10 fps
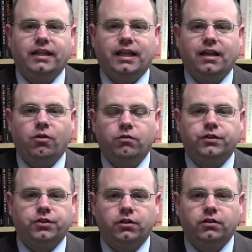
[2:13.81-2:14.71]
They can't
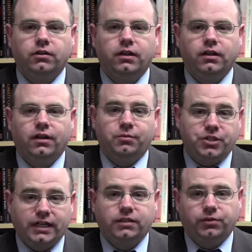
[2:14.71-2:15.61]
overturn
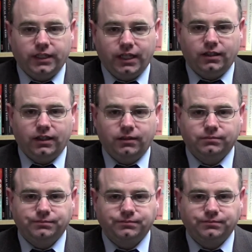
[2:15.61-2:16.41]
objective reality.